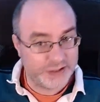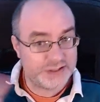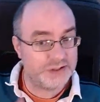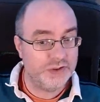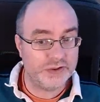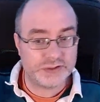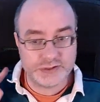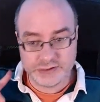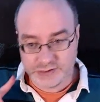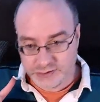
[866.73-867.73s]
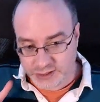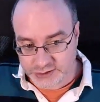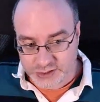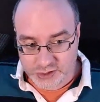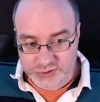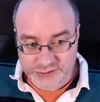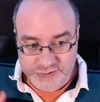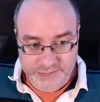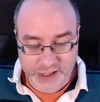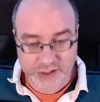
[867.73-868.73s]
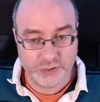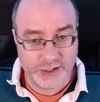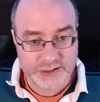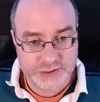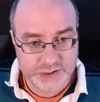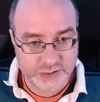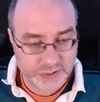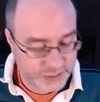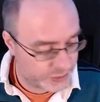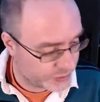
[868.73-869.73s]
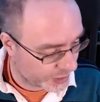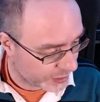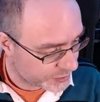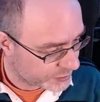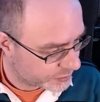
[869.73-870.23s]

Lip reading: is not exclusive to Mac OS, the question he's asked.